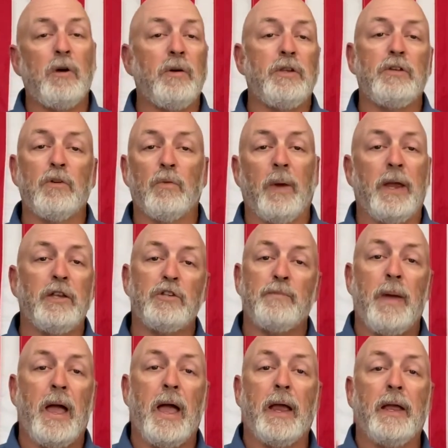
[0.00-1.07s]
in your range
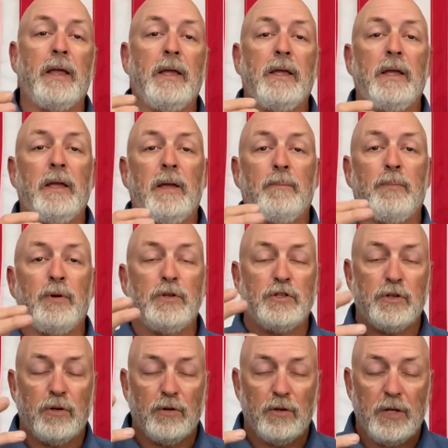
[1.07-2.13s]
bag, put
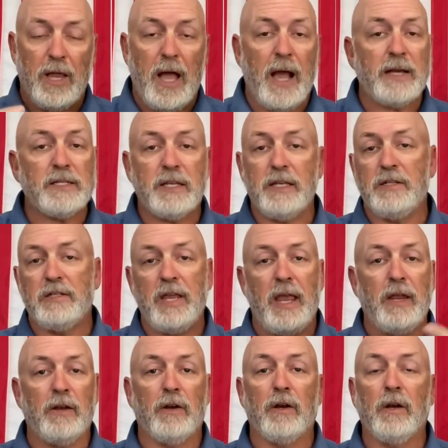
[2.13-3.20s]
your locked
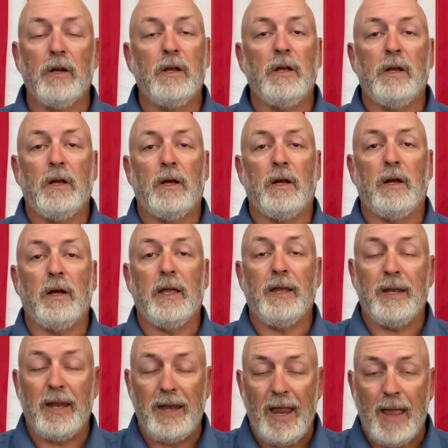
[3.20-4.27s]
container
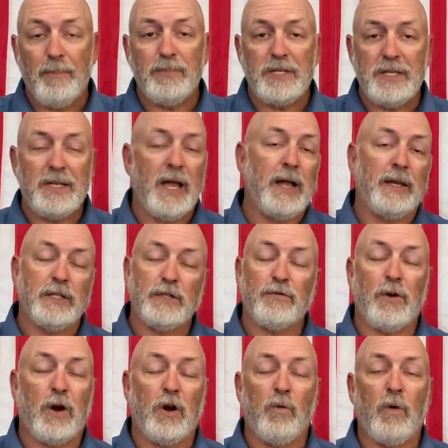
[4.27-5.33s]
and an empty gun as
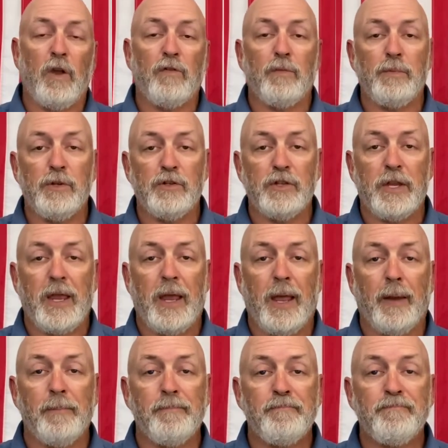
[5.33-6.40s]
far away from you as you
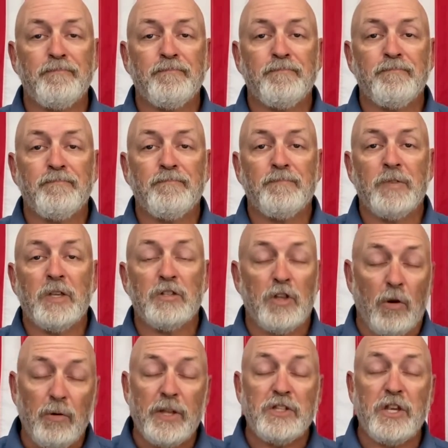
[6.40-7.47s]
can.
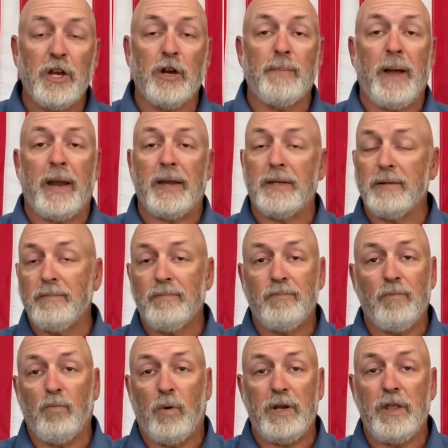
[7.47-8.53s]
So let's hear about it.
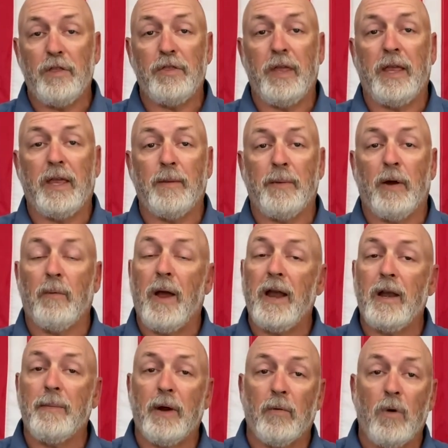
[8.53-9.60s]
What do you think? Am I right?
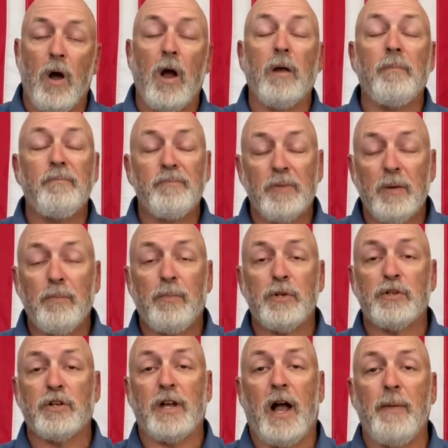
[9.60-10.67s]
Am I wrong?
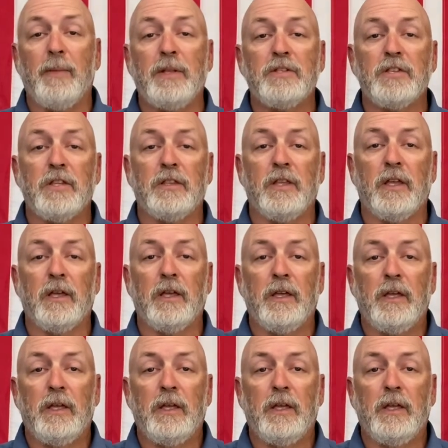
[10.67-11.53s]
Put your comments in the